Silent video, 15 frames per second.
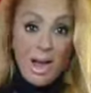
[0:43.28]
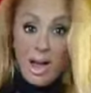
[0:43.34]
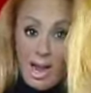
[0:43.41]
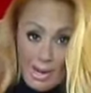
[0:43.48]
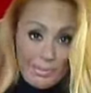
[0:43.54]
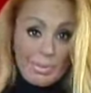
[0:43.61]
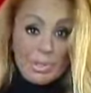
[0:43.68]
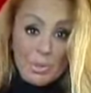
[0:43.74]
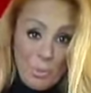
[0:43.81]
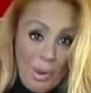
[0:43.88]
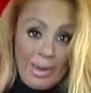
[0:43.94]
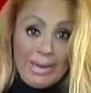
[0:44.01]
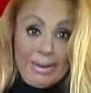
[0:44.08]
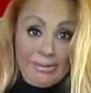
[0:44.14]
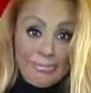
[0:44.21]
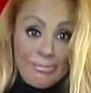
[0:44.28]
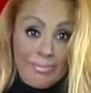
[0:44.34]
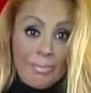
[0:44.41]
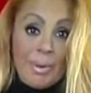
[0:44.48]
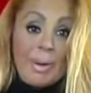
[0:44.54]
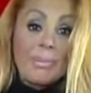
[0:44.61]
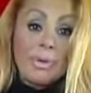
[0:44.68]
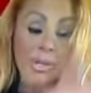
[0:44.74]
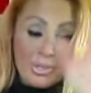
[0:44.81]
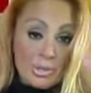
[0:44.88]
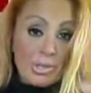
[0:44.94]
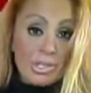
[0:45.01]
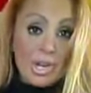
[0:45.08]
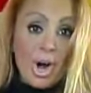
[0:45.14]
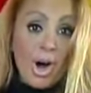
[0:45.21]
I'm sweating, but I'm going to do
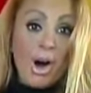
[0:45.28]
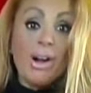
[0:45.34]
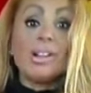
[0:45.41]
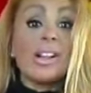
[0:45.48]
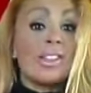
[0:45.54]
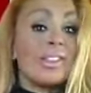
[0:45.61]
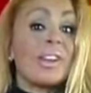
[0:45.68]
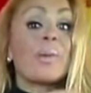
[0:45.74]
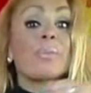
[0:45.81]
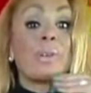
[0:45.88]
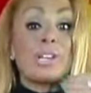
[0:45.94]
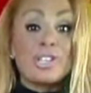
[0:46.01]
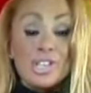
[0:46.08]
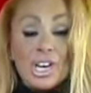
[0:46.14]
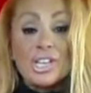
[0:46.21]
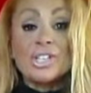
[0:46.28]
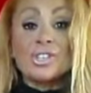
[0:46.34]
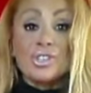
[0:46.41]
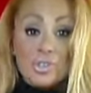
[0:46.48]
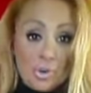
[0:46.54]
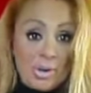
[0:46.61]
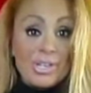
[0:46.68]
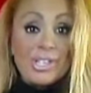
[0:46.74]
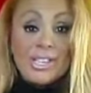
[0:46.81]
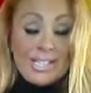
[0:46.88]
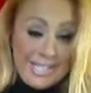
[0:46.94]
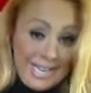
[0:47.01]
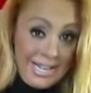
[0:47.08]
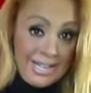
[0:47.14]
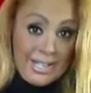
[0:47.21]
this haul, and then I'm going to change to shorts and a
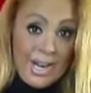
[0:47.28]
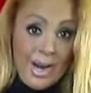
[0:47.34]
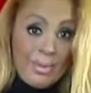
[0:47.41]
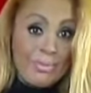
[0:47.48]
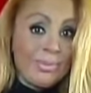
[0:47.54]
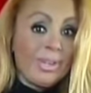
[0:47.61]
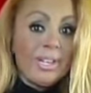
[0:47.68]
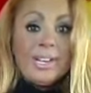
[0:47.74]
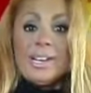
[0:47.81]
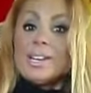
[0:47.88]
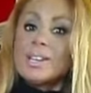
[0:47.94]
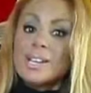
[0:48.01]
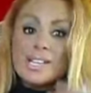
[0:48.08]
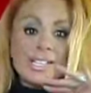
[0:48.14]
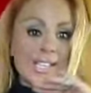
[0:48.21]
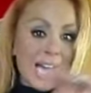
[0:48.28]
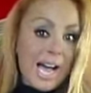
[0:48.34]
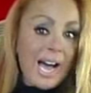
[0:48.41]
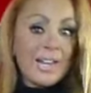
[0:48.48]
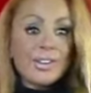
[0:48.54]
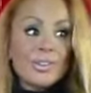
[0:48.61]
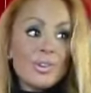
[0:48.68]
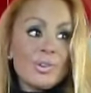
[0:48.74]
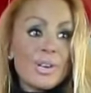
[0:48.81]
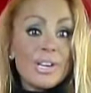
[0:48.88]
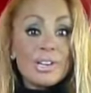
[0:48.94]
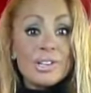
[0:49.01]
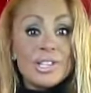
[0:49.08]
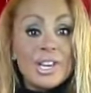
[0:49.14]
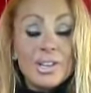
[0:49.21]
tank top, because I don't know.
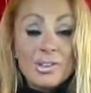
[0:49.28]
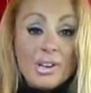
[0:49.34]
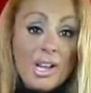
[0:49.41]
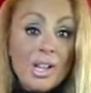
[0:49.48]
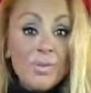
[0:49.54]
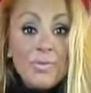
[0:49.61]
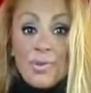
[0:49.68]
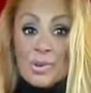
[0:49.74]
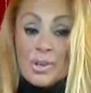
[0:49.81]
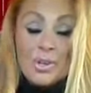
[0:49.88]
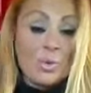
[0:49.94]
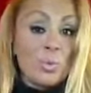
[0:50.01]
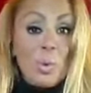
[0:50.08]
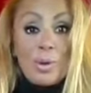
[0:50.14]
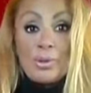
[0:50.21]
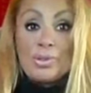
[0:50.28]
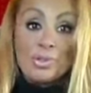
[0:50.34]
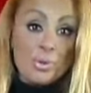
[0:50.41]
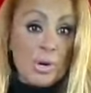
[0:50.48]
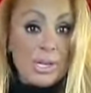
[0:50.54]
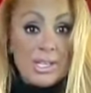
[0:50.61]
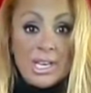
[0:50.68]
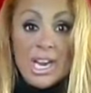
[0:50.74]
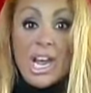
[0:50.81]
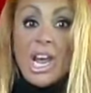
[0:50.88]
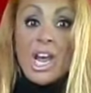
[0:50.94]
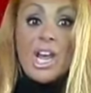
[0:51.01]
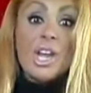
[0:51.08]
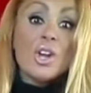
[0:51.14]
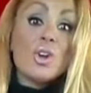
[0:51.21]
Here in Southern California, the weather's crazy.
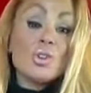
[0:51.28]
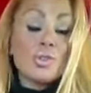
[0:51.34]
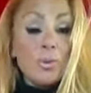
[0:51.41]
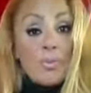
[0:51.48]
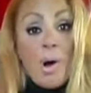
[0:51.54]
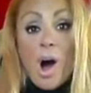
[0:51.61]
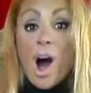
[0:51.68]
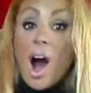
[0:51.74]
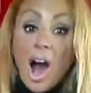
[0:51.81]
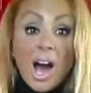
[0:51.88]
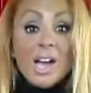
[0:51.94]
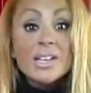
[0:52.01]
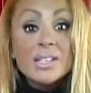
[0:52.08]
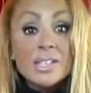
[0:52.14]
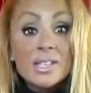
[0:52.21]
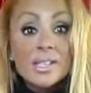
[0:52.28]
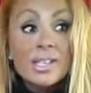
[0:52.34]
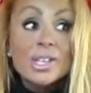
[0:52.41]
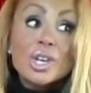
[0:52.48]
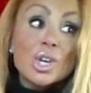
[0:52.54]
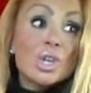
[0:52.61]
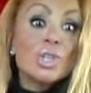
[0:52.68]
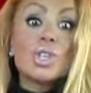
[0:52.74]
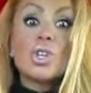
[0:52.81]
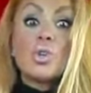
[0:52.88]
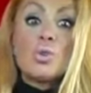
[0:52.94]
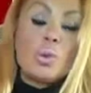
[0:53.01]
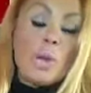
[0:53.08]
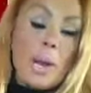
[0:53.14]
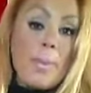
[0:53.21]
It goes from hot
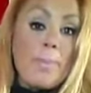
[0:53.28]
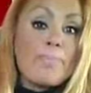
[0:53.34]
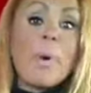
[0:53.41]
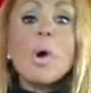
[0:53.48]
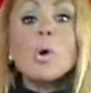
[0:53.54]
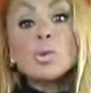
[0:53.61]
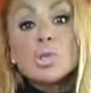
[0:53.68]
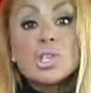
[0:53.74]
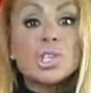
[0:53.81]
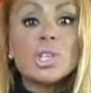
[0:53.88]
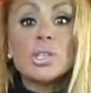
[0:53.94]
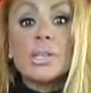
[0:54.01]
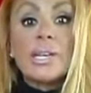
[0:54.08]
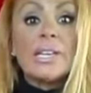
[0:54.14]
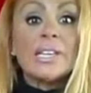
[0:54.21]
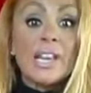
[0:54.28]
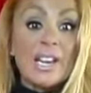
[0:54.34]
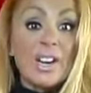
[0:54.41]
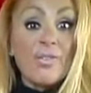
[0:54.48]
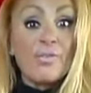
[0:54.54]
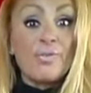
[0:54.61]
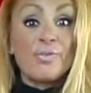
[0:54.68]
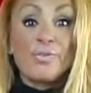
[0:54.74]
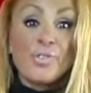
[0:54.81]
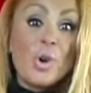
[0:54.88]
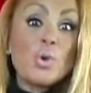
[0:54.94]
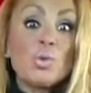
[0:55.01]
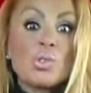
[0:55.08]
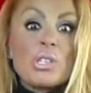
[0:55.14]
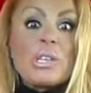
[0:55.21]
to, like, bone-chilling, like,
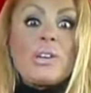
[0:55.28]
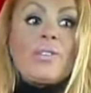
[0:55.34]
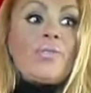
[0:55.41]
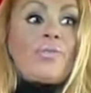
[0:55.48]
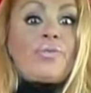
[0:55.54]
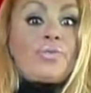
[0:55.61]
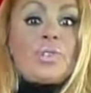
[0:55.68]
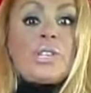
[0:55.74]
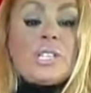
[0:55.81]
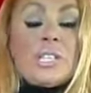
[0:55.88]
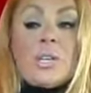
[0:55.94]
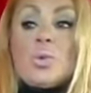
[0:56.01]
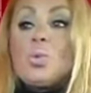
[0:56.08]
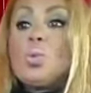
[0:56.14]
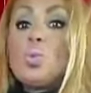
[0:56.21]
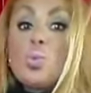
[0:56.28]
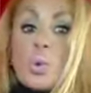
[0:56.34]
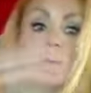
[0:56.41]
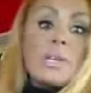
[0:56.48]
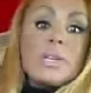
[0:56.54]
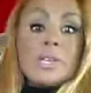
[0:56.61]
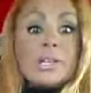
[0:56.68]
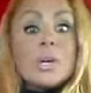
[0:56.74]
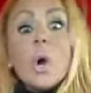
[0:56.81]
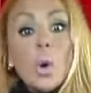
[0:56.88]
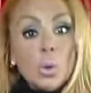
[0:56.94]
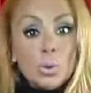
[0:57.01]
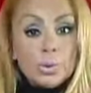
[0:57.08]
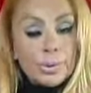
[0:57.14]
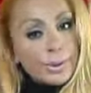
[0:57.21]
frozen, freezing, windy
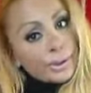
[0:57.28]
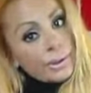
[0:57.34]
cold.